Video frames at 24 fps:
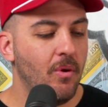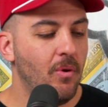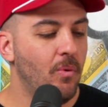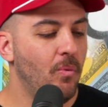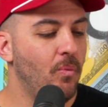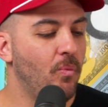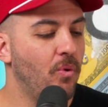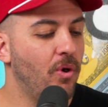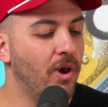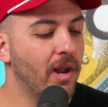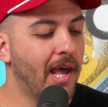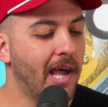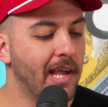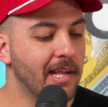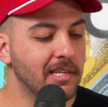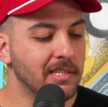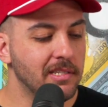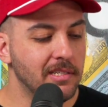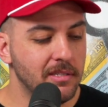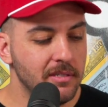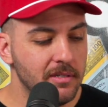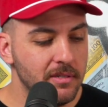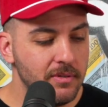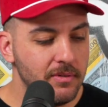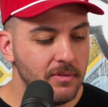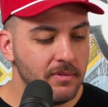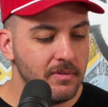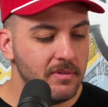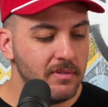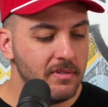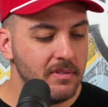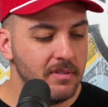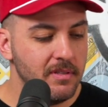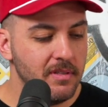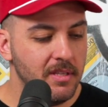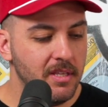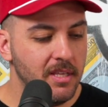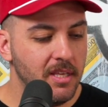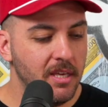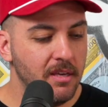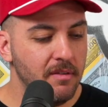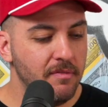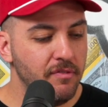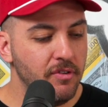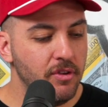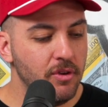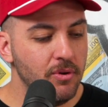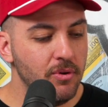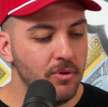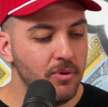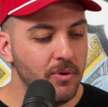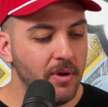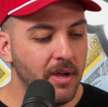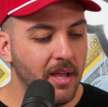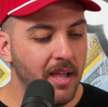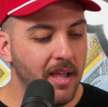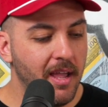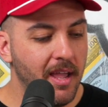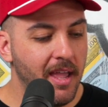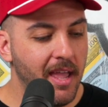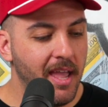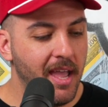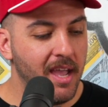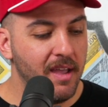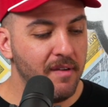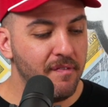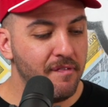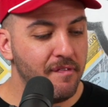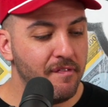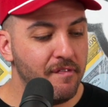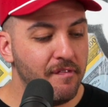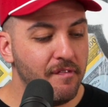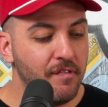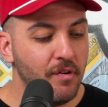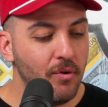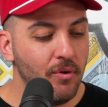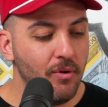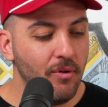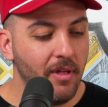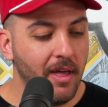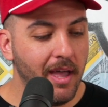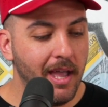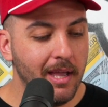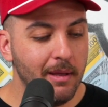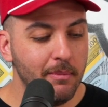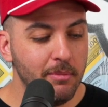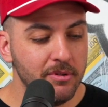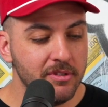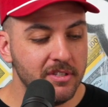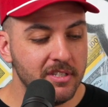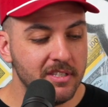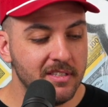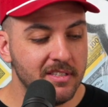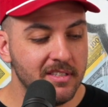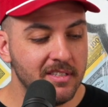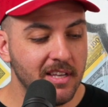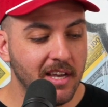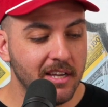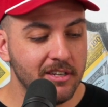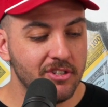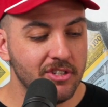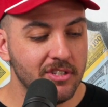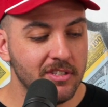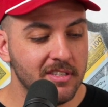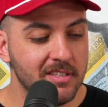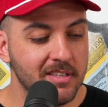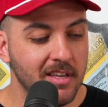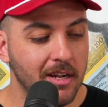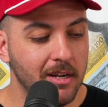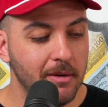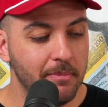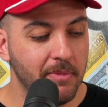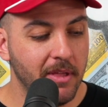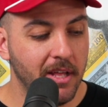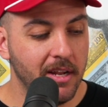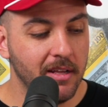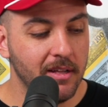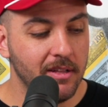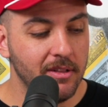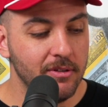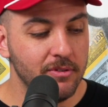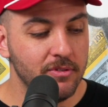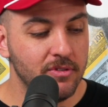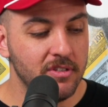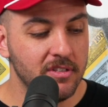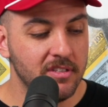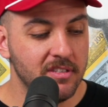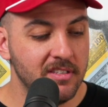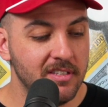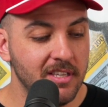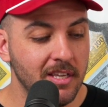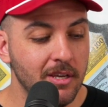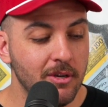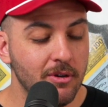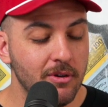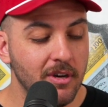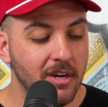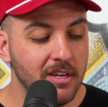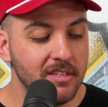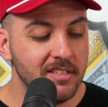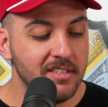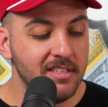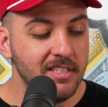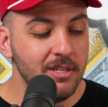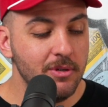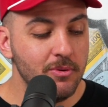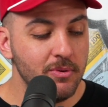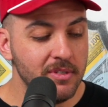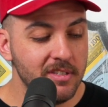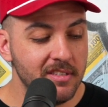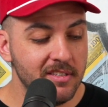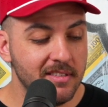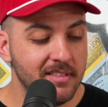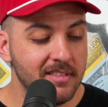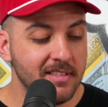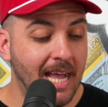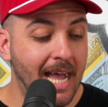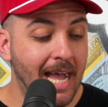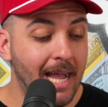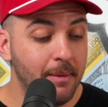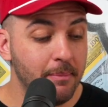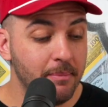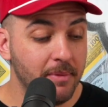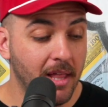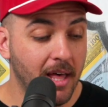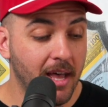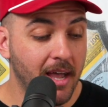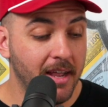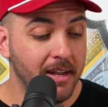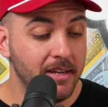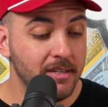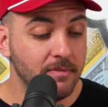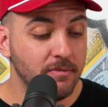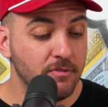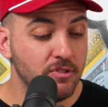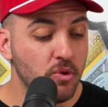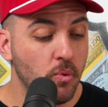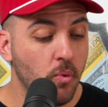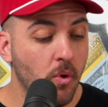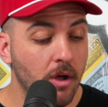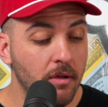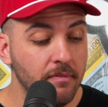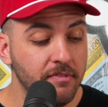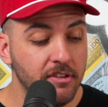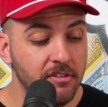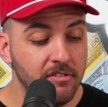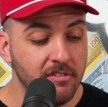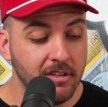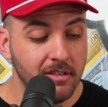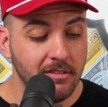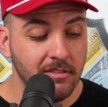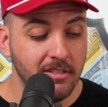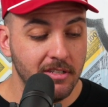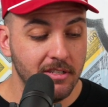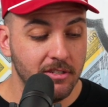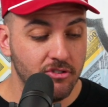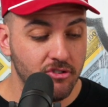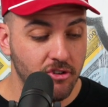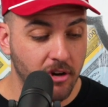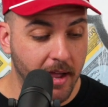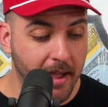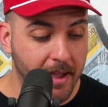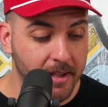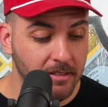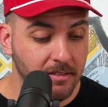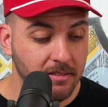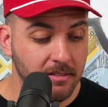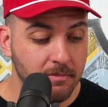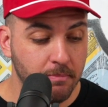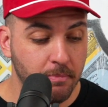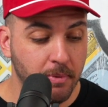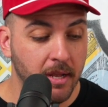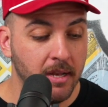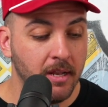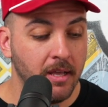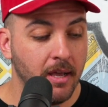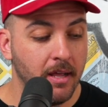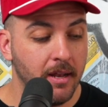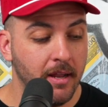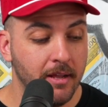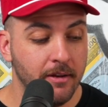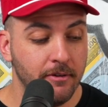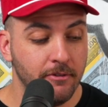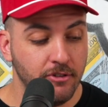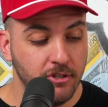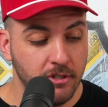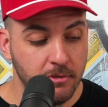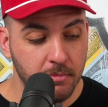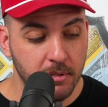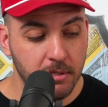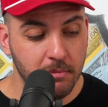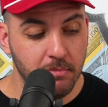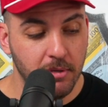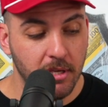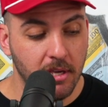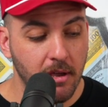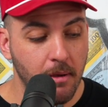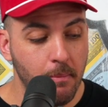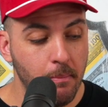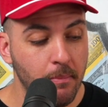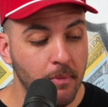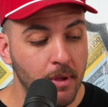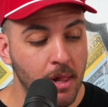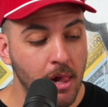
What I can do. Give you a full Ableton session setup that includes a sequenced timeline of 12 to 16 tracks, depending on energy BPM.